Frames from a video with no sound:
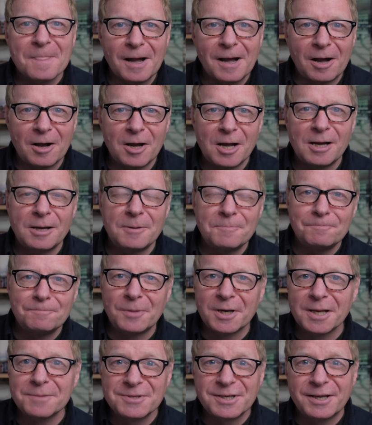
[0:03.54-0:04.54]
My
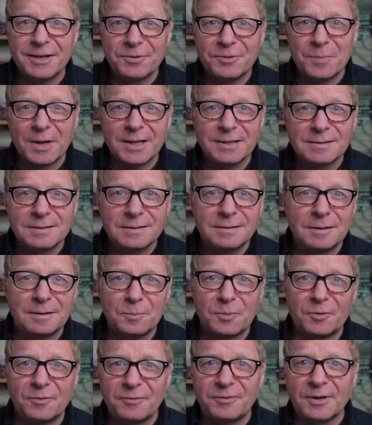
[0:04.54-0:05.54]
name's Keith Mason. I'm
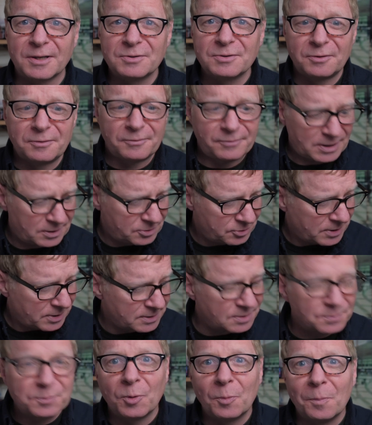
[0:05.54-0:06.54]
Professor of Air
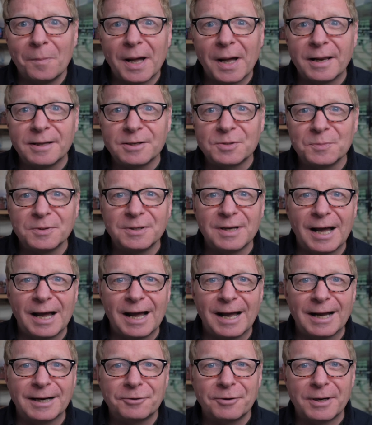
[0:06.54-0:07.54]
Transport Management
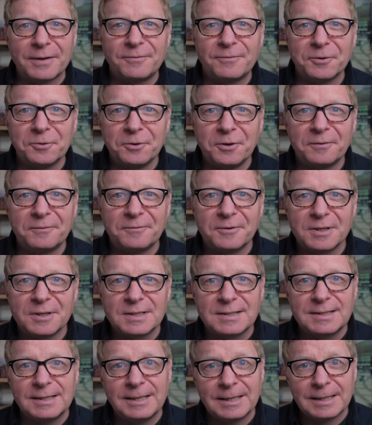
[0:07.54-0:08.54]
at Cranfield
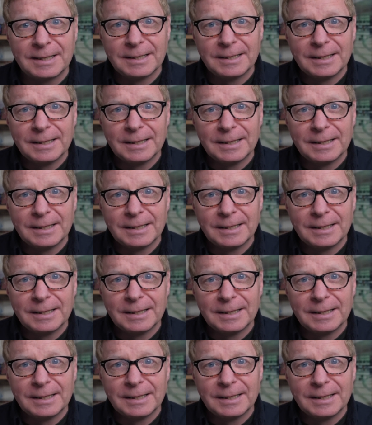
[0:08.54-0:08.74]
University,